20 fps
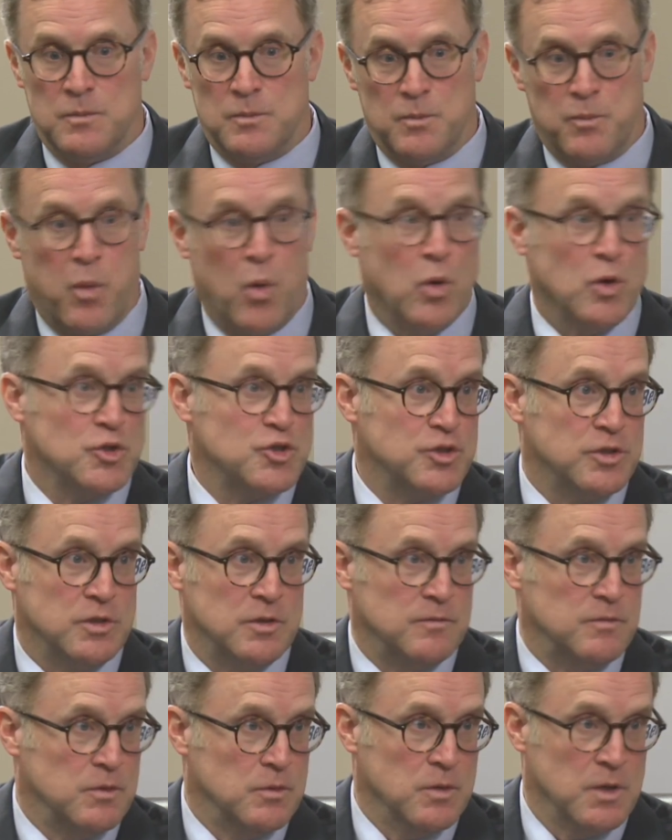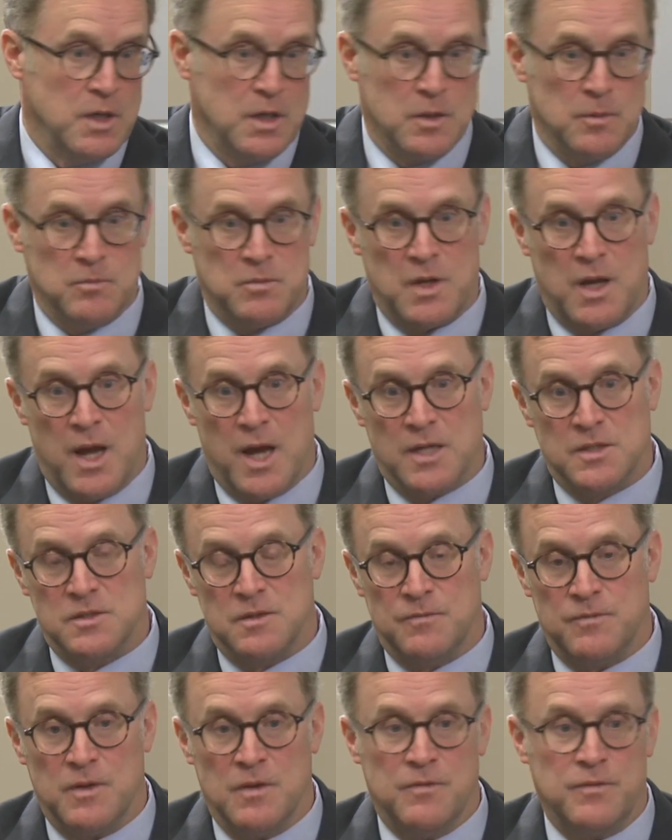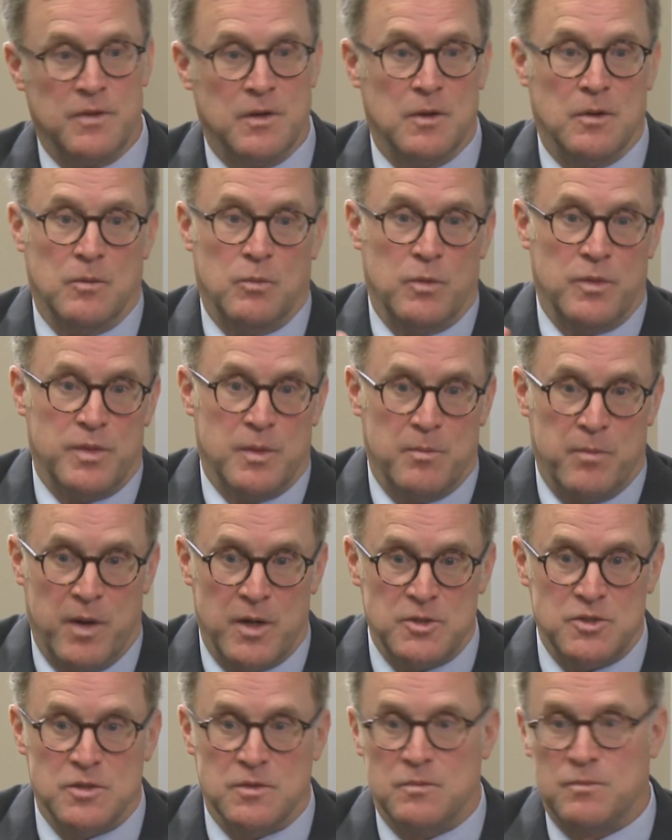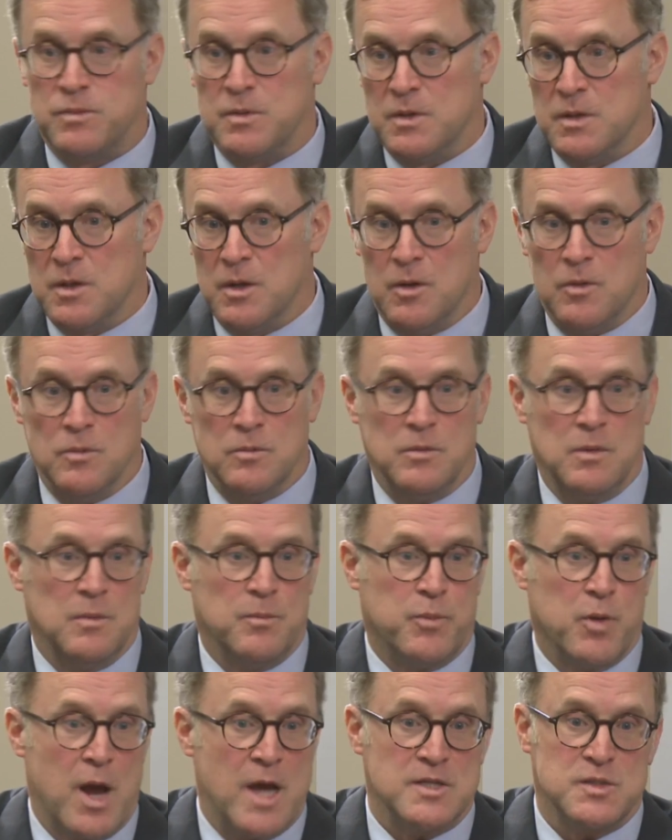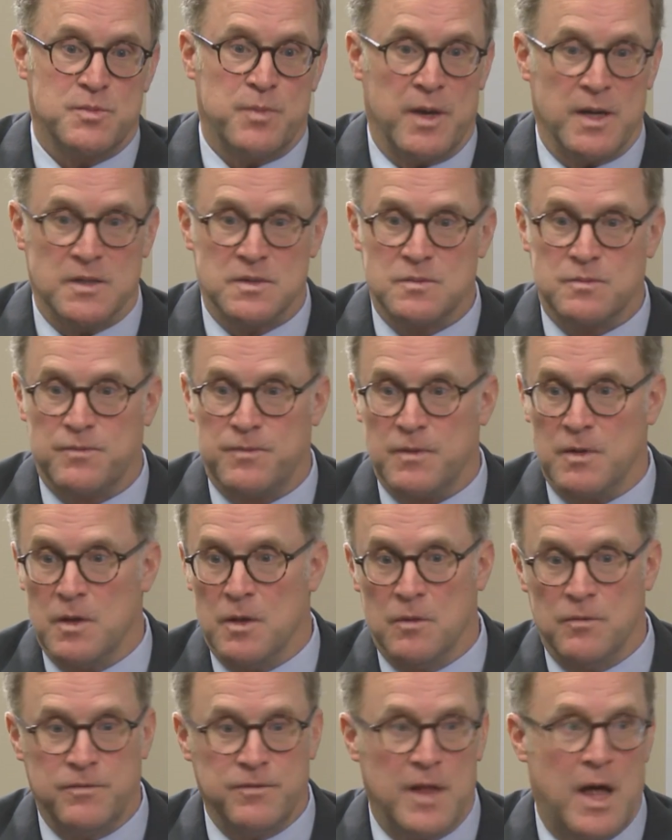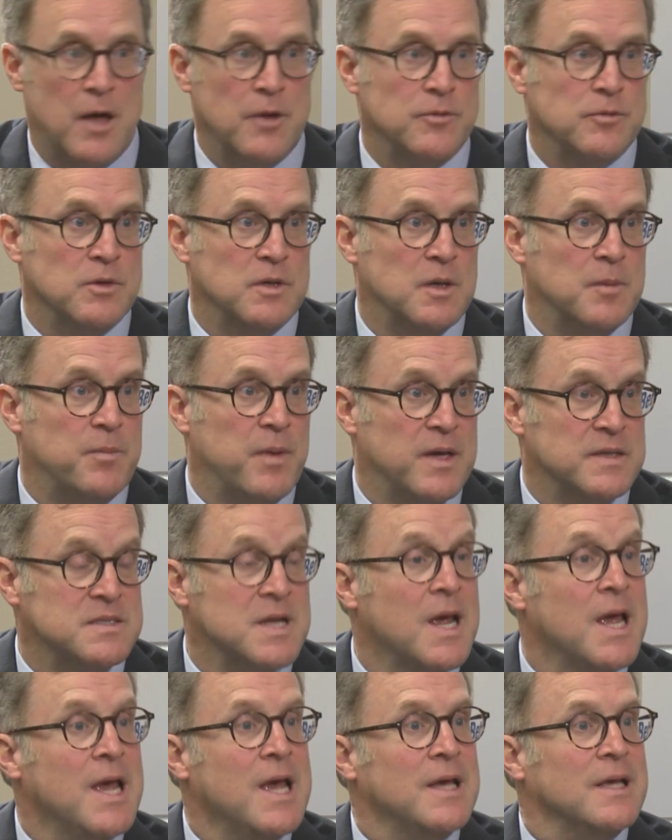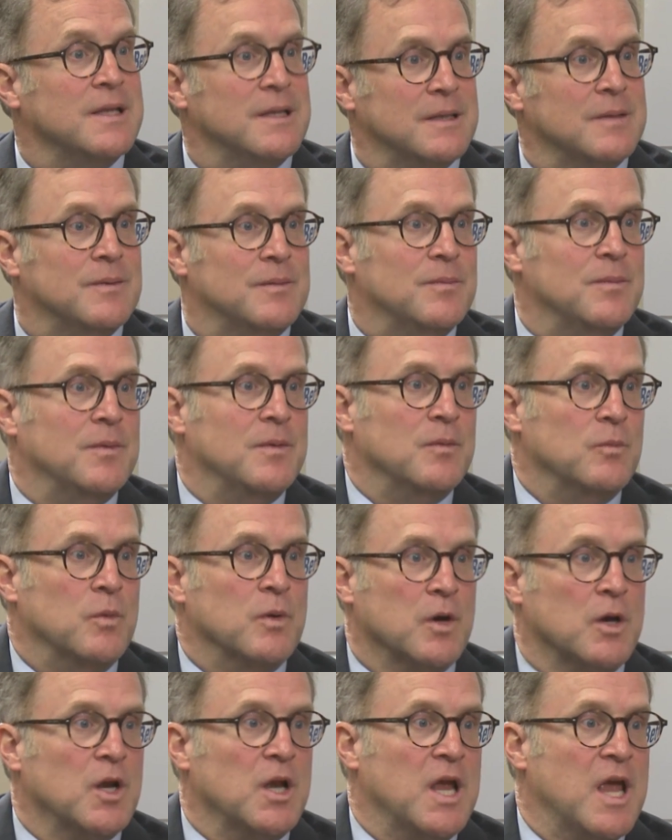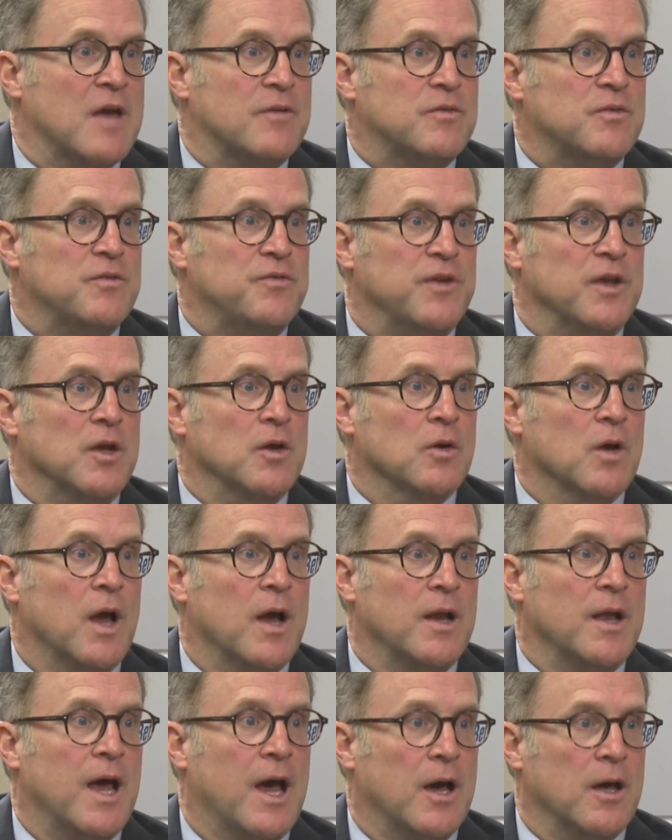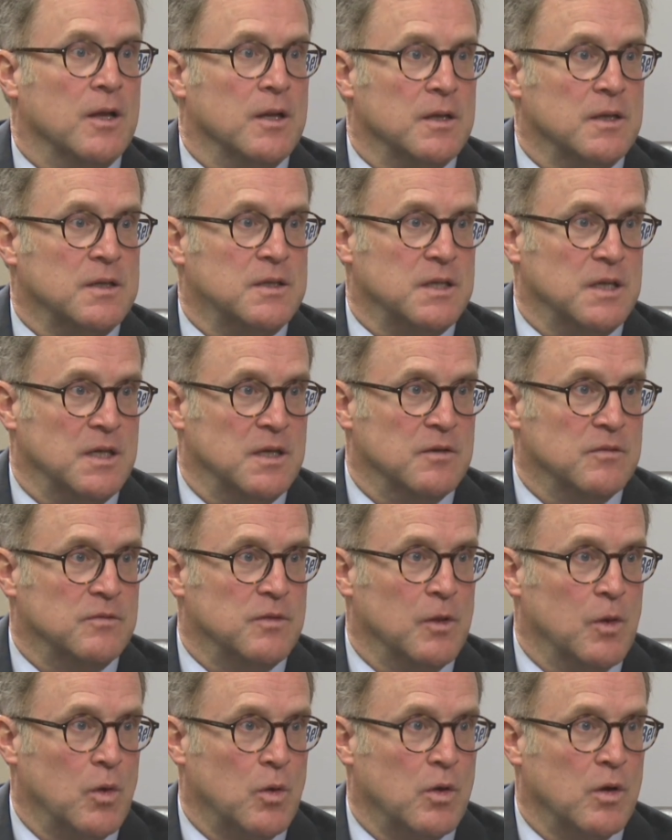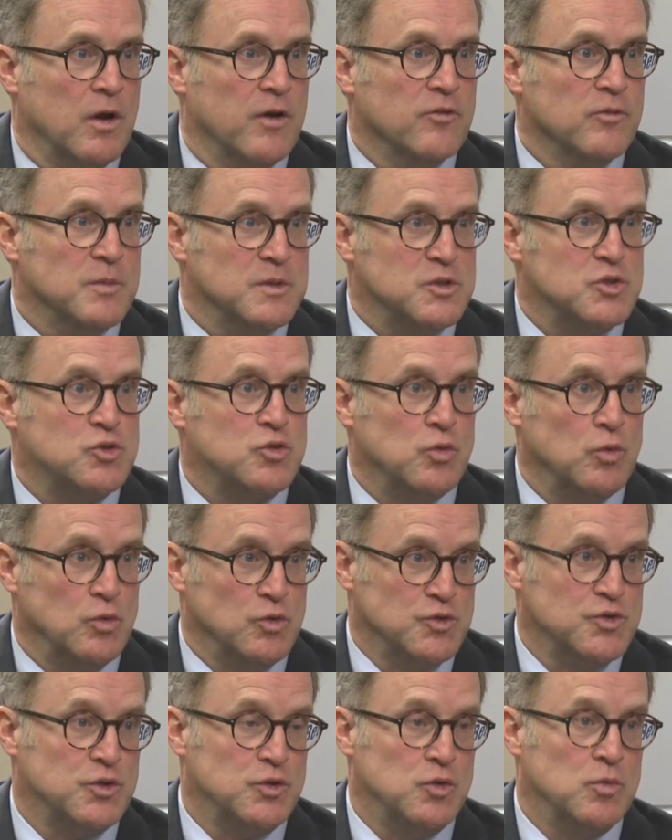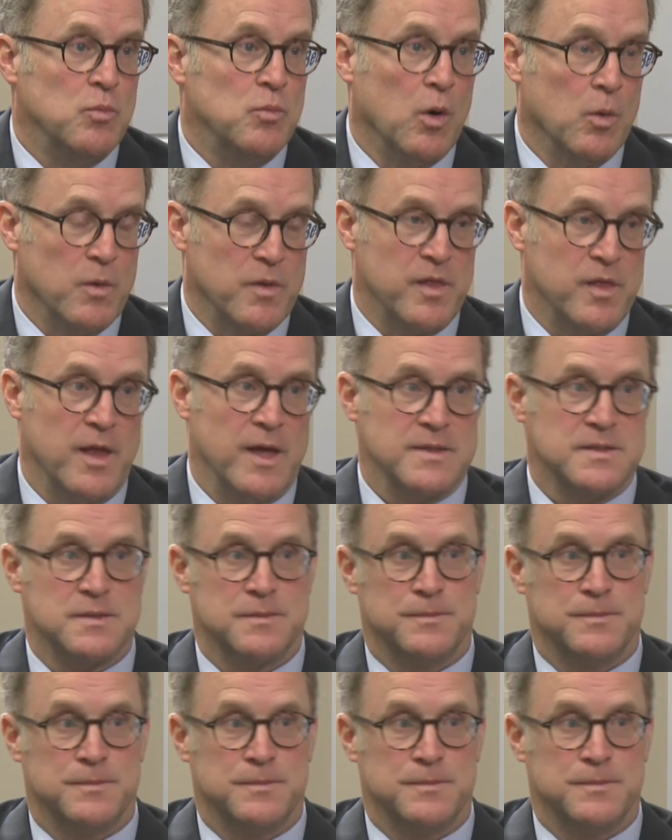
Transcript: portion of your income tax, if with the budget prospects floundering at best, we're going to have to figure out how to give the local governments tools to do more with less.